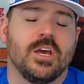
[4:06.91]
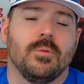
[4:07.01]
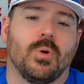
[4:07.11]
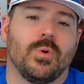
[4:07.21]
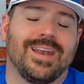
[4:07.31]

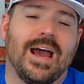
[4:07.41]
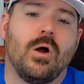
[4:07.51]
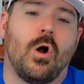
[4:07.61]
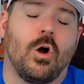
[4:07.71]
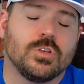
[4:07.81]
but we now
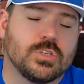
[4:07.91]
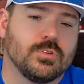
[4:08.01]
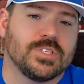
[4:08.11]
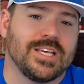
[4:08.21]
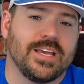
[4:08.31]
also
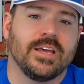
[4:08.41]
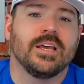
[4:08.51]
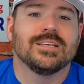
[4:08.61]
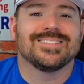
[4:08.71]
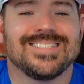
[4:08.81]
see
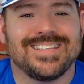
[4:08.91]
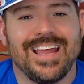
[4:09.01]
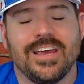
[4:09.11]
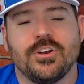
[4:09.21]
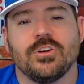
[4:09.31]

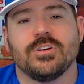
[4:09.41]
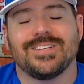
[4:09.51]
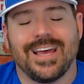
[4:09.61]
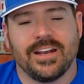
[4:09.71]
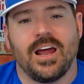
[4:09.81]
standard
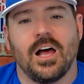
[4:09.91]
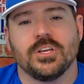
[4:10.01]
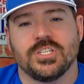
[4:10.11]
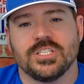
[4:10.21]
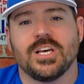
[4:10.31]

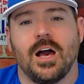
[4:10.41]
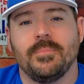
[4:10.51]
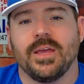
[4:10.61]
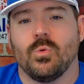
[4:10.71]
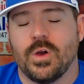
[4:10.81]
technologies
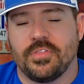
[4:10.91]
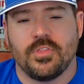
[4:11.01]
coming with